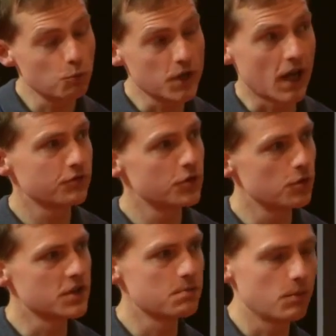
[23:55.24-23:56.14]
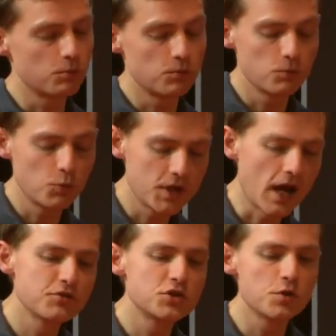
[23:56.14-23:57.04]
we'd have to do
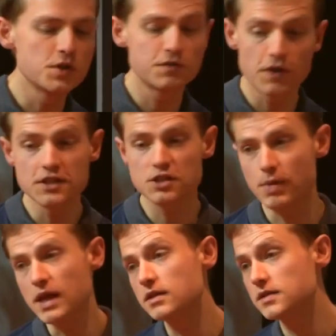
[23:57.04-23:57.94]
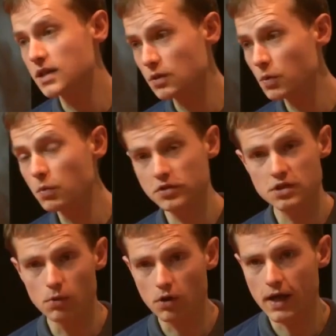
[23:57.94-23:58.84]
this for each dependency that we want
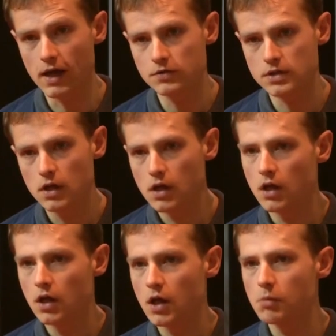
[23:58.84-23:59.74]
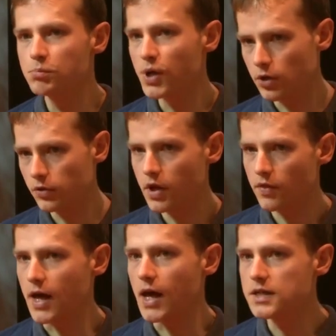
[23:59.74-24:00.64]
to mock out. But on the
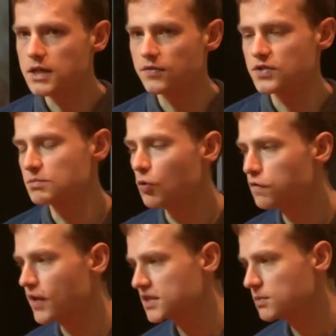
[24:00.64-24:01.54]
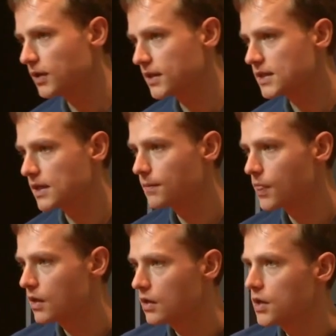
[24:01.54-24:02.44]
other hand, it gives us more flexibility.
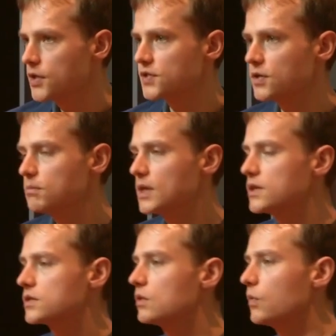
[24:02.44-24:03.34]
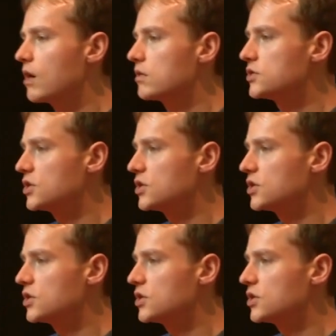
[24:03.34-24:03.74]
So it means that whereas